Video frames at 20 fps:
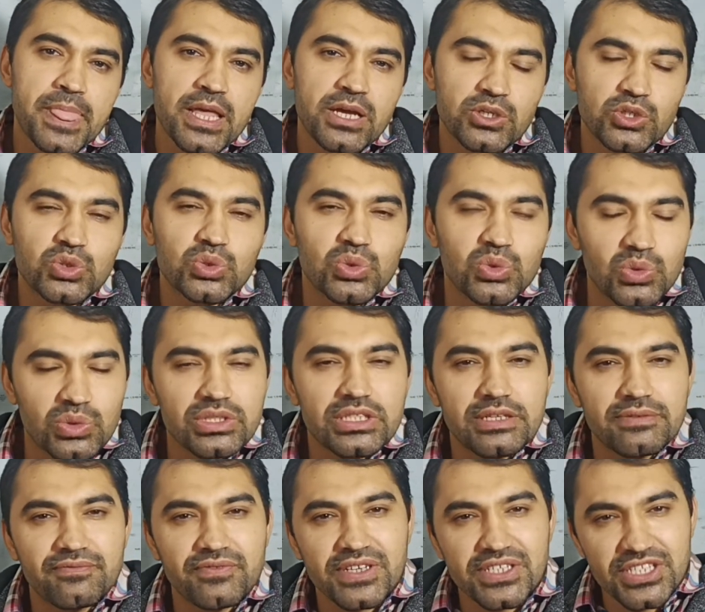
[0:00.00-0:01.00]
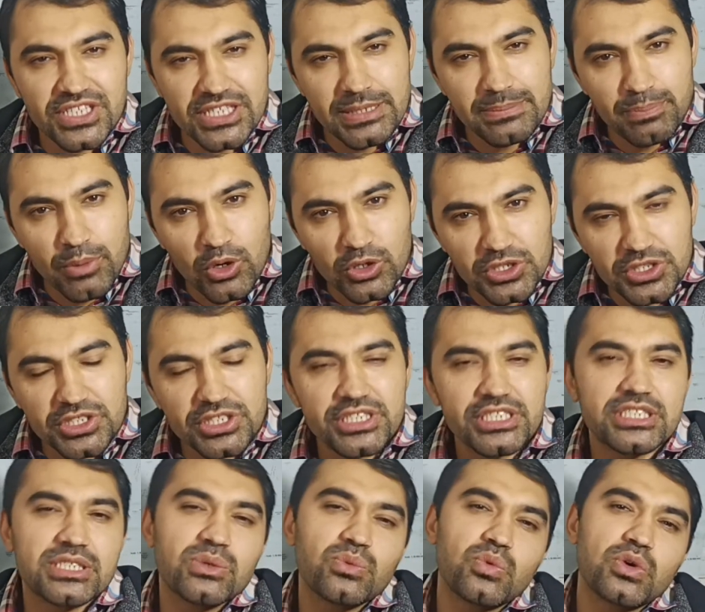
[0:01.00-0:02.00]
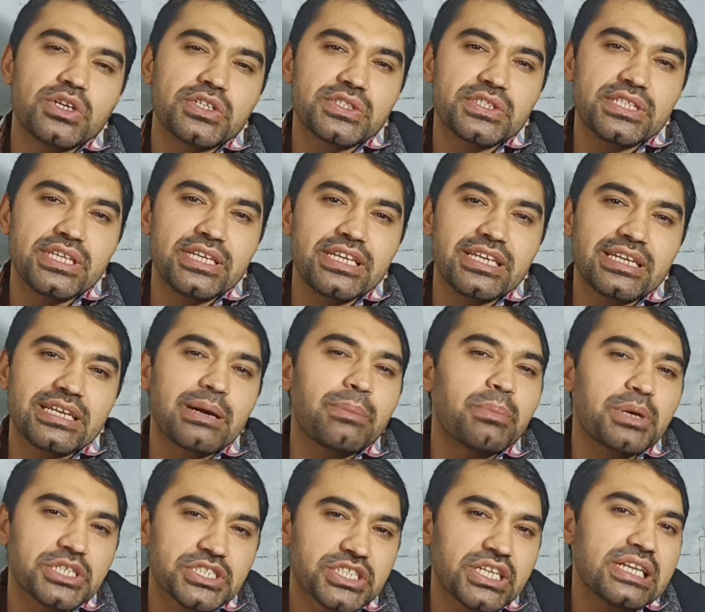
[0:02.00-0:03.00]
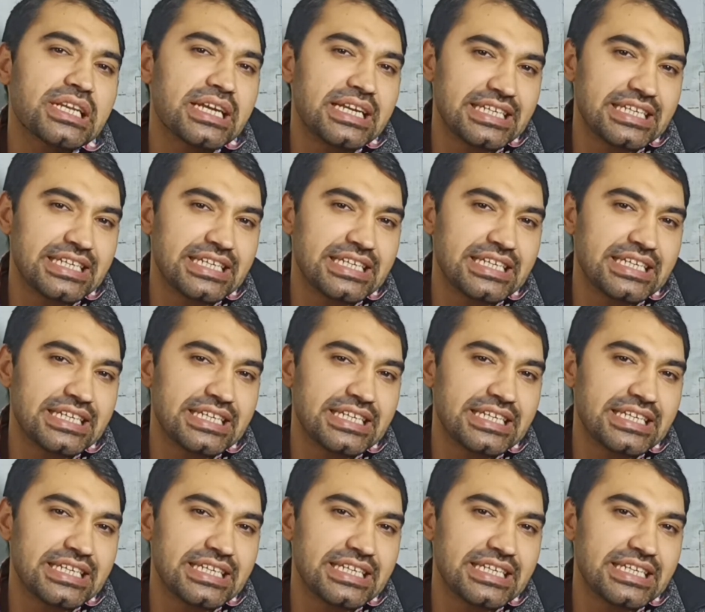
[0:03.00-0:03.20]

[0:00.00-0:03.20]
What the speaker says: So the first important reason was the commercial